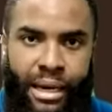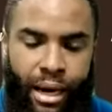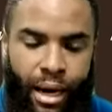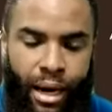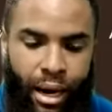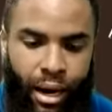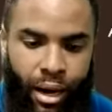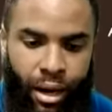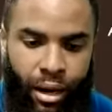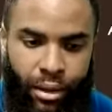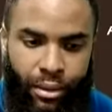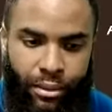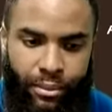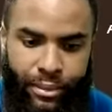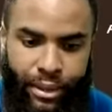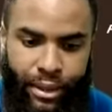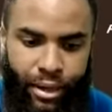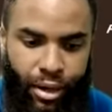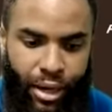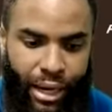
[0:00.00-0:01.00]

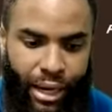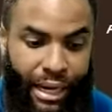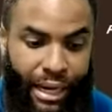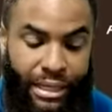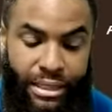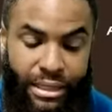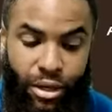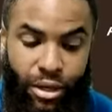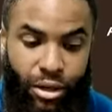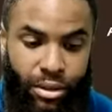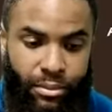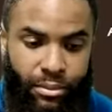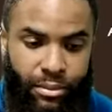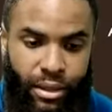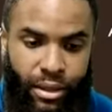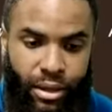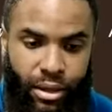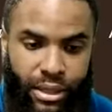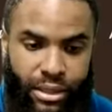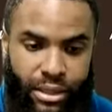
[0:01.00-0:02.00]
You know, like I told him, you
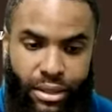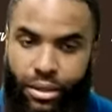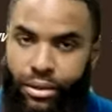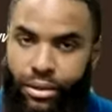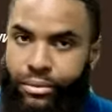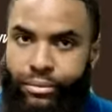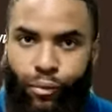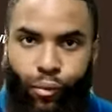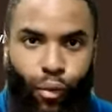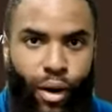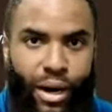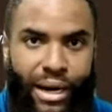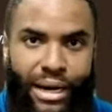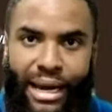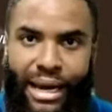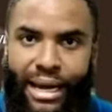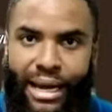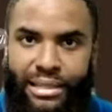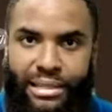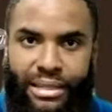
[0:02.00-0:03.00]
know, it's a one day
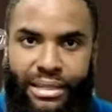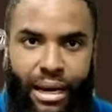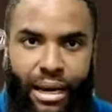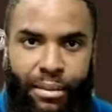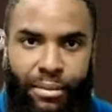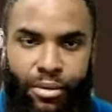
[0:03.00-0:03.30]
at a time.